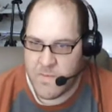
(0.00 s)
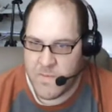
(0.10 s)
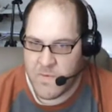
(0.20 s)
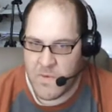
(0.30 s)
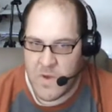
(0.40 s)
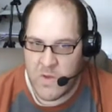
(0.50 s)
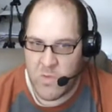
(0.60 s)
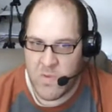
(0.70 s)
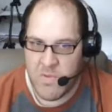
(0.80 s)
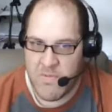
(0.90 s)
So I
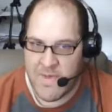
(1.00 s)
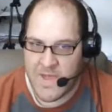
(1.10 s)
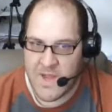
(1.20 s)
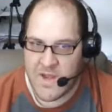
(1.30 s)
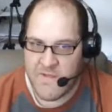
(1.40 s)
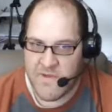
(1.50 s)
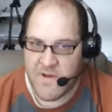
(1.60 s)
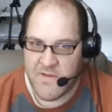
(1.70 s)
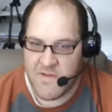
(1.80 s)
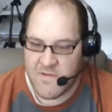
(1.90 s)
will be back in Dave's
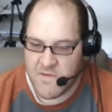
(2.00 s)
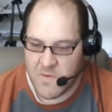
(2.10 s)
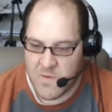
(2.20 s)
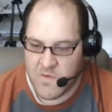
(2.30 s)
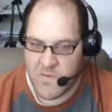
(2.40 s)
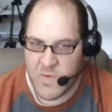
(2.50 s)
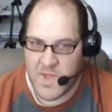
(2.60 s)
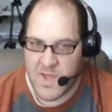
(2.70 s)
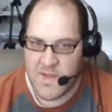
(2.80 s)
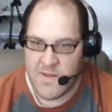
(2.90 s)
RC's show this
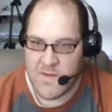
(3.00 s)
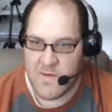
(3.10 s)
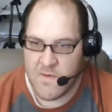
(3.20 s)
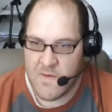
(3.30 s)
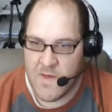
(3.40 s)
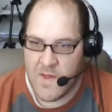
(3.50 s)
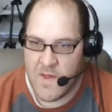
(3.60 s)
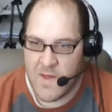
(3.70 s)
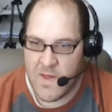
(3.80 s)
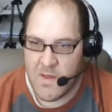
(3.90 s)
week.
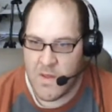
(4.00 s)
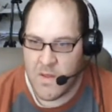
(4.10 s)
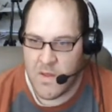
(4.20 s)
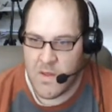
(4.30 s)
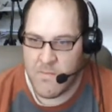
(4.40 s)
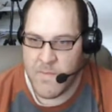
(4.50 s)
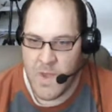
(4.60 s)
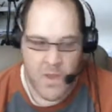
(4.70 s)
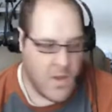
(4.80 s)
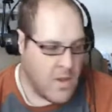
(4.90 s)
Dad's
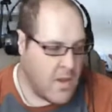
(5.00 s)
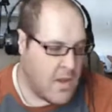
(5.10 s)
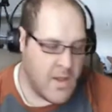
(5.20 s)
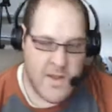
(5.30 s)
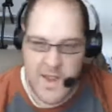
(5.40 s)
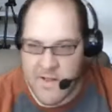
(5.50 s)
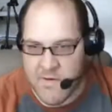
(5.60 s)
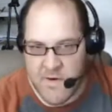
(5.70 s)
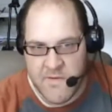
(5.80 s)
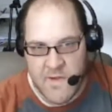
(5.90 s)

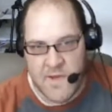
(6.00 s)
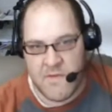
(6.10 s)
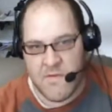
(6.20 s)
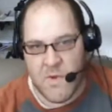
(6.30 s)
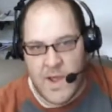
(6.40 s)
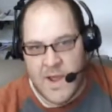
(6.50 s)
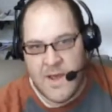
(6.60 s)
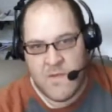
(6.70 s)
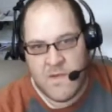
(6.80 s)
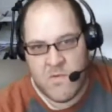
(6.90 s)
RC. So I
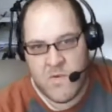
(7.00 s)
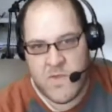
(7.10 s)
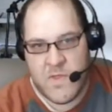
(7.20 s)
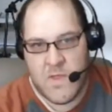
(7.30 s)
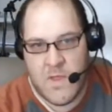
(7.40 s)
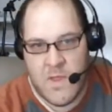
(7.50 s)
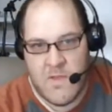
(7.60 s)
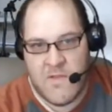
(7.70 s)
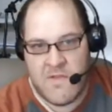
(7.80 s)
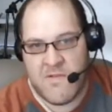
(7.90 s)
got
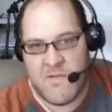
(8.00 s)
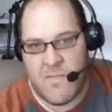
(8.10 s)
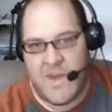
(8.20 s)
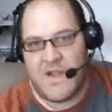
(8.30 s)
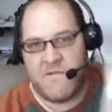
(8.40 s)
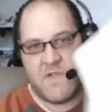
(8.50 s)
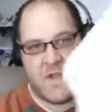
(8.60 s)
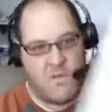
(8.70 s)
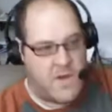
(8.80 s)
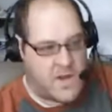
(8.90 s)
this is a bind and fly
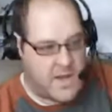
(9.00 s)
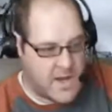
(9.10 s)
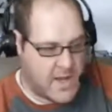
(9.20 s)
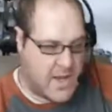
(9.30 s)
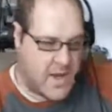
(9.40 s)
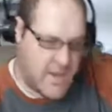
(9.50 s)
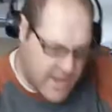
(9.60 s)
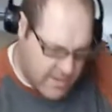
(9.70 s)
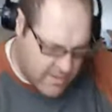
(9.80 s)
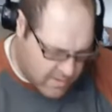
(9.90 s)
one, and I gotta
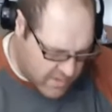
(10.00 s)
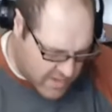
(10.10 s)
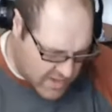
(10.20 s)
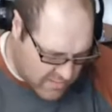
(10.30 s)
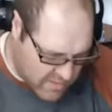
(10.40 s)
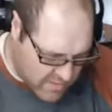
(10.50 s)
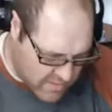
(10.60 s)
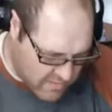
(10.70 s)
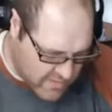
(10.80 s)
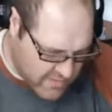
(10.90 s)
remember what the name of
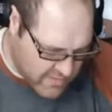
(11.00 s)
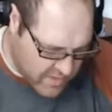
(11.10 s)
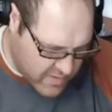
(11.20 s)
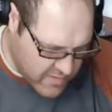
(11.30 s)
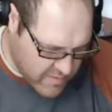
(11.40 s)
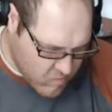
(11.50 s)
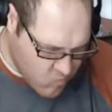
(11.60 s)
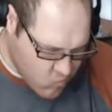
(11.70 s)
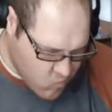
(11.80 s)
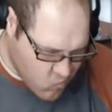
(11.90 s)
the receiver is.
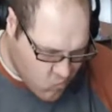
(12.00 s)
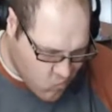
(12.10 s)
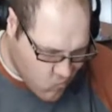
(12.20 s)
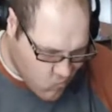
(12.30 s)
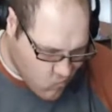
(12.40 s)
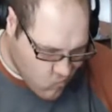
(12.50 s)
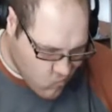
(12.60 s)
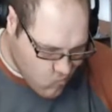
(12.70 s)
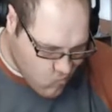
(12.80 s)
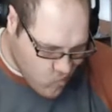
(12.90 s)

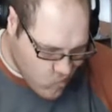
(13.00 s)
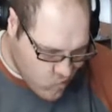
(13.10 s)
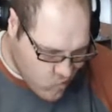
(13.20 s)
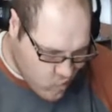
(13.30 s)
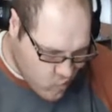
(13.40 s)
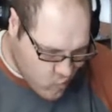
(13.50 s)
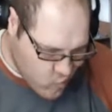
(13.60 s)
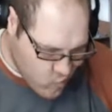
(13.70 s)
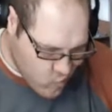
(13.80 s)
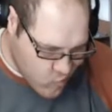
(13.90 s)
Let's see
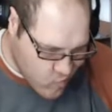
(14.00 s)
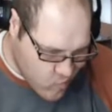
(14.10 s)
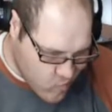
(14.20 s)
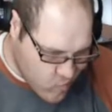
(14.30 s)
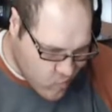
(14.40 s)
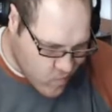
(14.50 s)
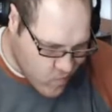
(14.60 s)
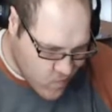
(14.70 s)
here.